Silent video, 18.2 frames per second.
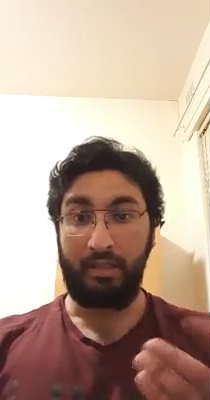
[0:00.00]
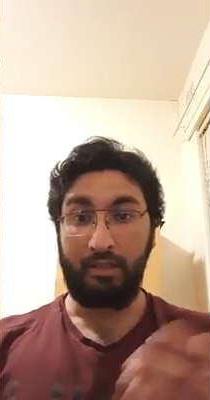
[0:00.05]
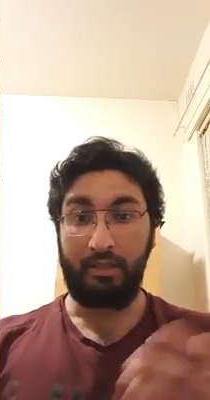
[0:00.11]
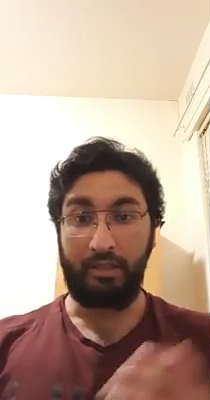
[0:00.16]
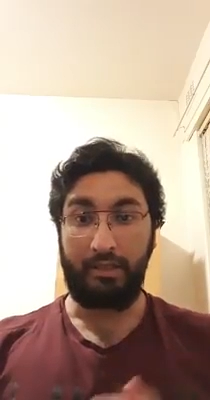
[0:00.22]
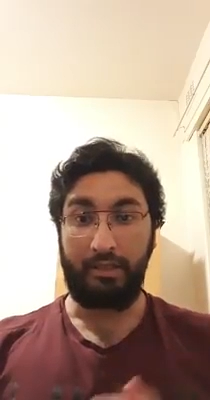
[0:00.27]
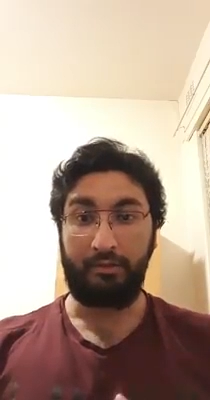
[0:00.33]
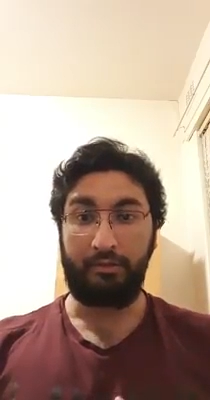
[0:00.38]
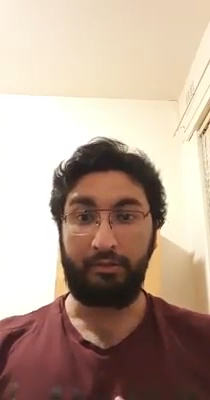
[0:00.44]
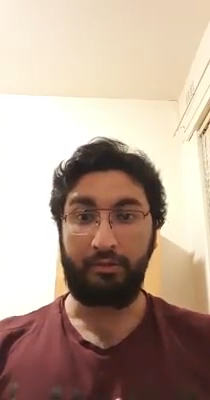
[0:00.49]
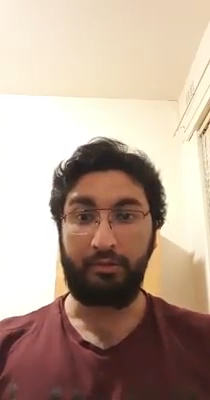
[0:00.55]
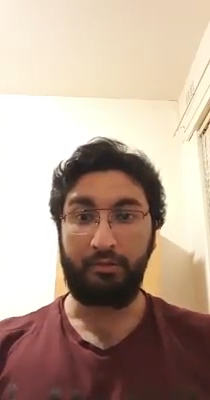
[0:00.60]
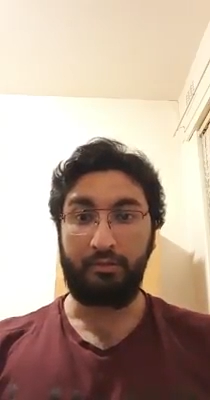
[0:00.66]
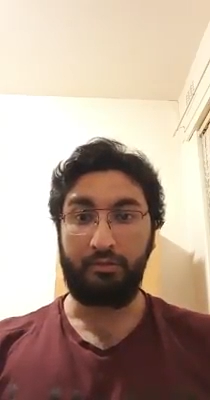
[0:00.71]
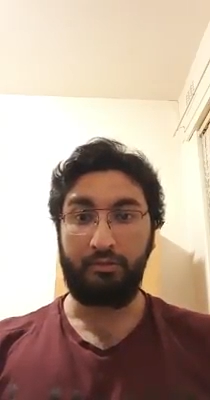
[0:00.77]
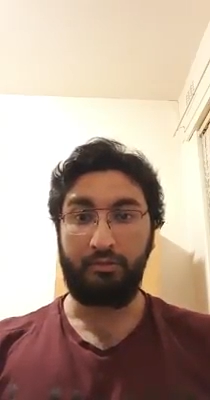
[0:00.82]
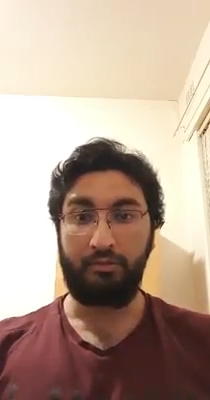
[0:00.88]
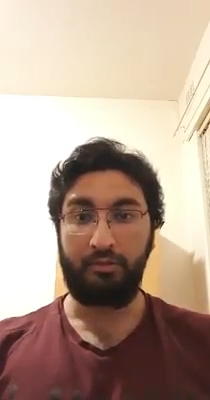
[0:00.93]
linked
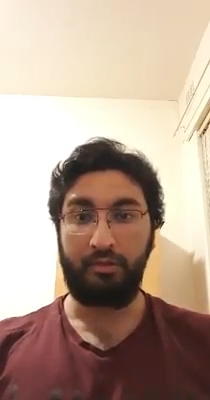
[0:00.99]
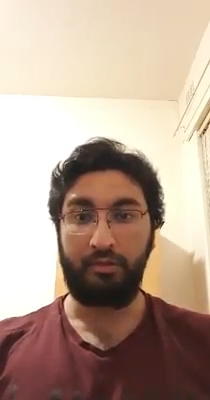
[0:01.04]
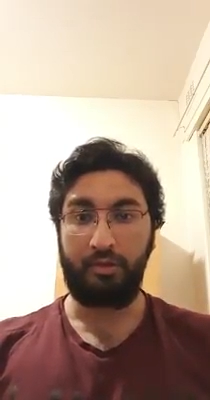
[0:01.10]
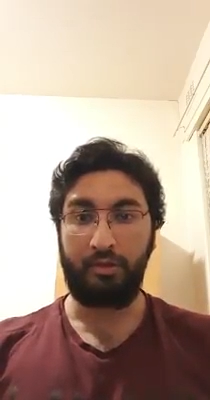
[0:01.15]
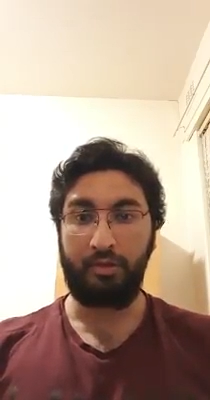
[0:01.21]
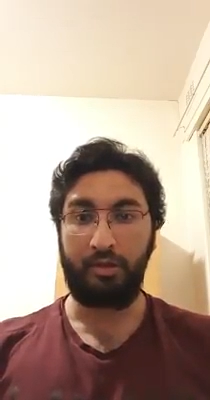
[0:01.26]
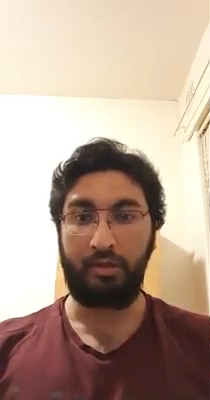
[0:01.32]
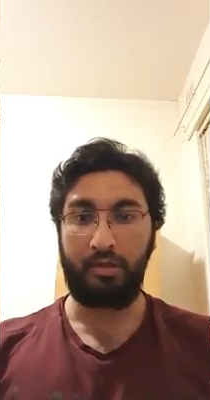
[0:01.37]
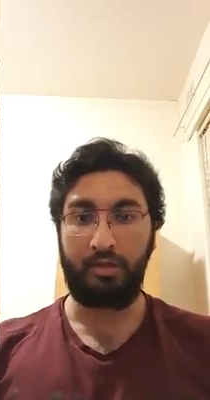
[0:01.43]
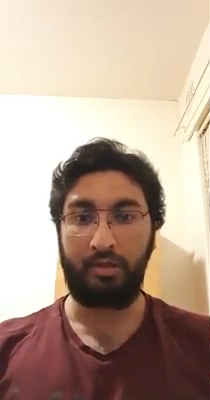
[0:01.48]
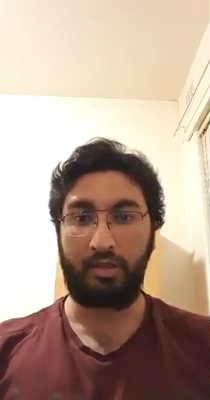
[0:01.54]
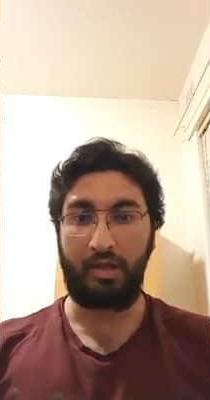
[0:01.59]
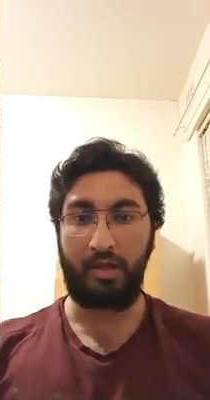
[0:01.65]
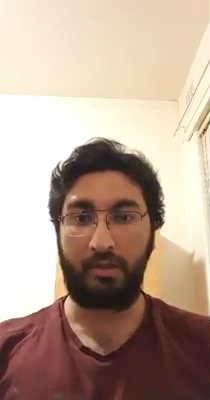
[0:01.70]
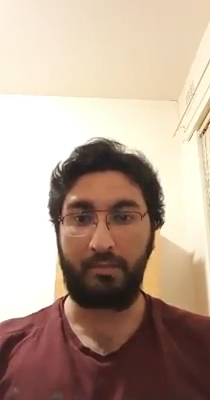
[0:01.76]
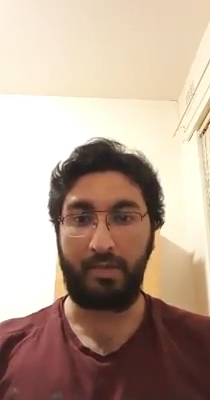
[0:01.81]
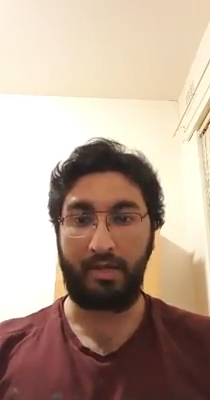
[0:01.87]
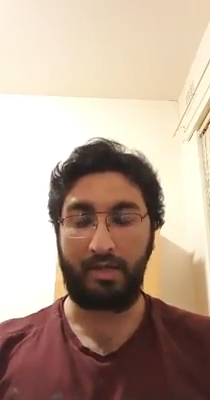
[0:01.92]
to
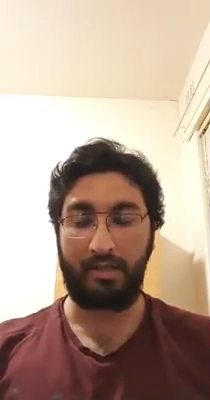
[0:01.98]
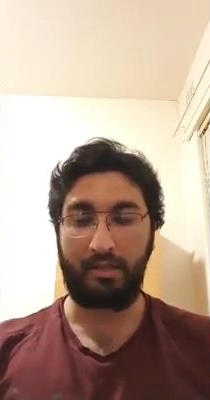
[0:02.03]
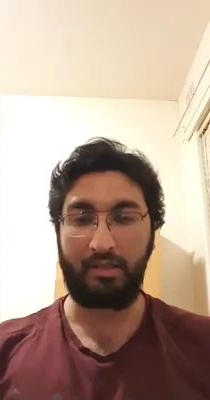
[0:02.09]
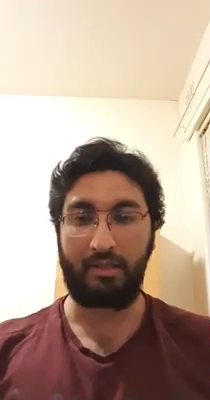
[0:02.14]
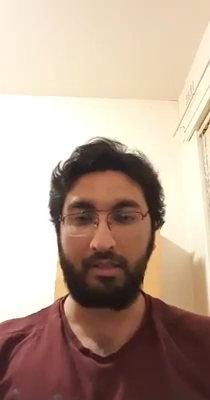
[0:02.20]
Kabak,